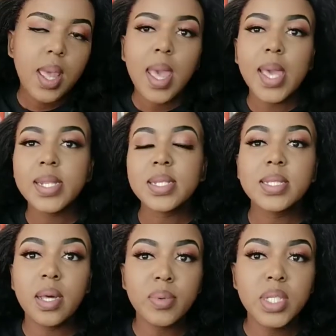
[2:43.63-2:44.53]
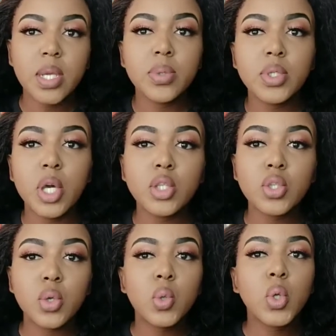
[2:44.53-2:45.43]
and it is
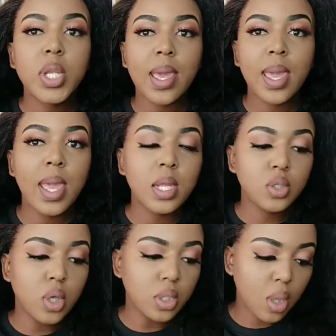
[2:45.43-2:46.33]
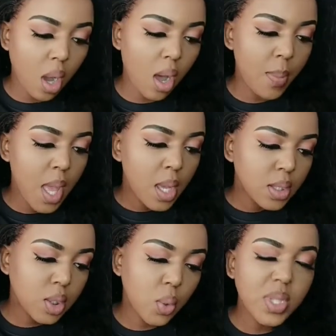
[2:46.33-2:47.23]
www.sogoodhair.com.
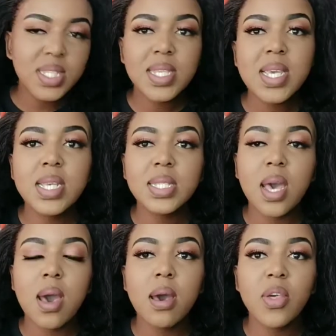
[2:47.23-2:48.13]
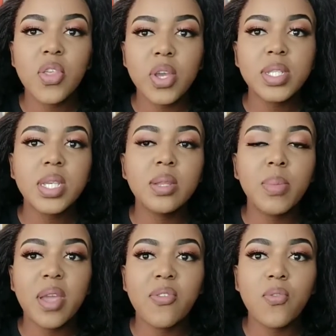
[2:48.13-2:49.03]
So this is a
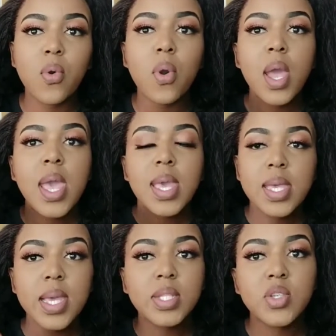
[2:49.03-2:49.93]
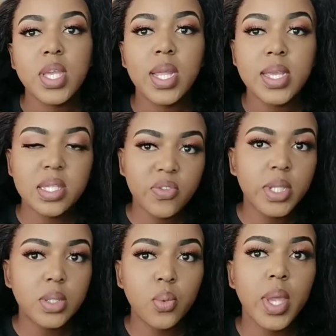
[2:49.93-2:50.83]
13x4 ear-to-ear lace
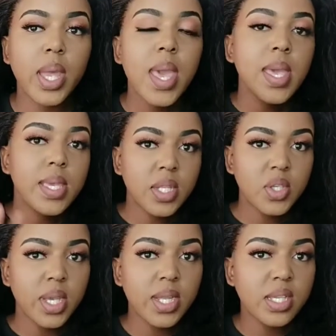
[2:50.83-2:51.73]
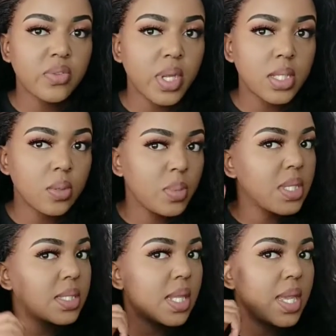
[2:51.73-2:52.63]
frontal wig. Ear-to-ear lace frontal
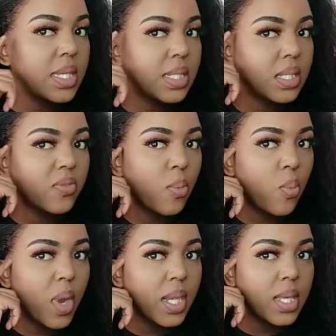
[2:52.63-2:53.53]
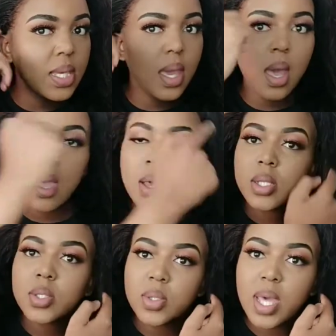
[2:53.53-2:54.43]
means the lace is from one ear
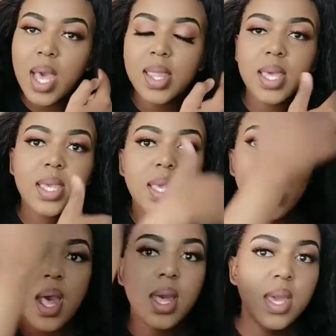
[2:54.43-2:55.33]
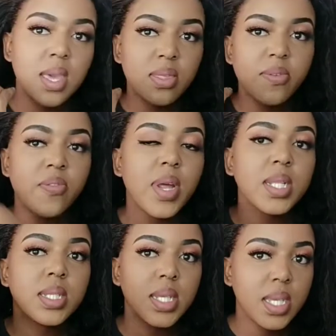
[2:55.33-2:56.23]
to the other ear in the
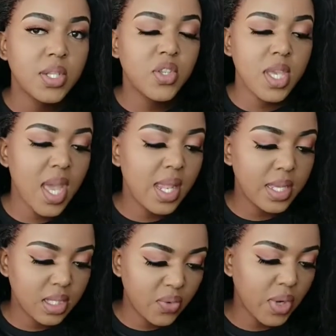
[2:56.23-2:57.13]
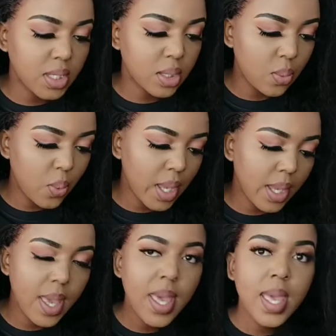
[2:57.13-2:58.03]
front. Ear-to-ear lace frontal wig.
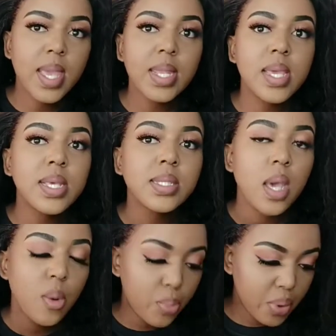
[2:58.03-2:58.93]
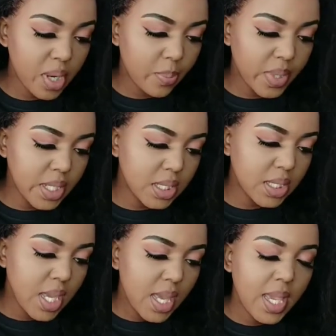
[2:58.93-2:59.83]
It is
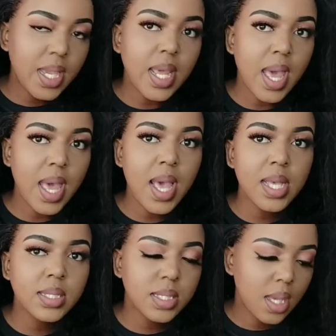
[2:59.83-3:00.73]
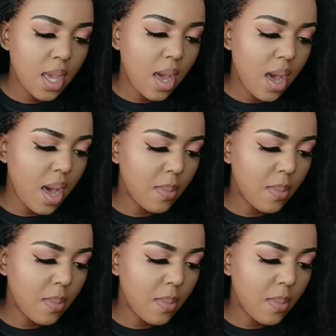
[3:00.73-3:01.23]
pre-bleached. It has I